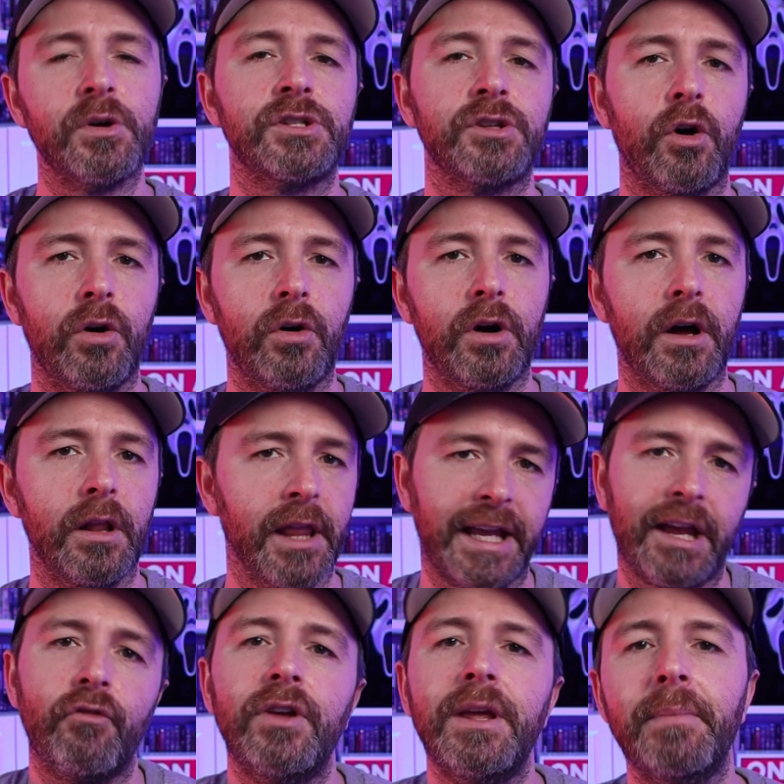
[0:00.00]
was
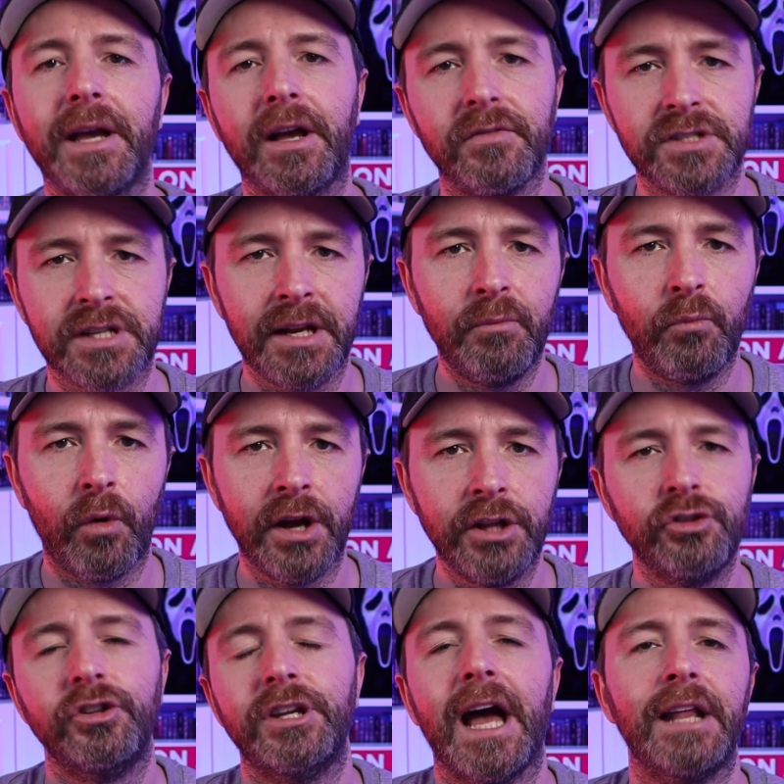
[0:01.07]
like a remake of Scream
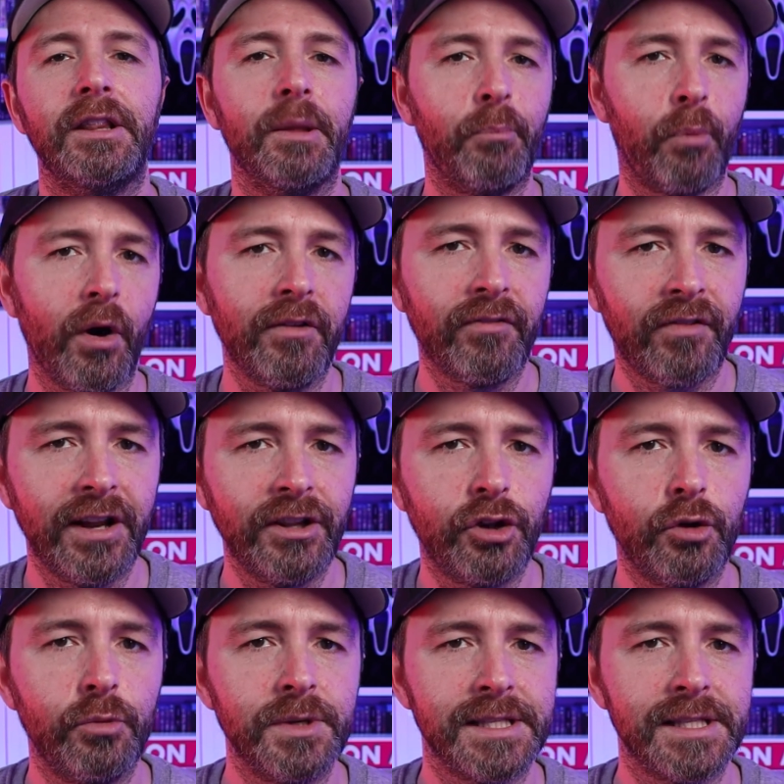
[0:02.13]
1. You had the boyfriend who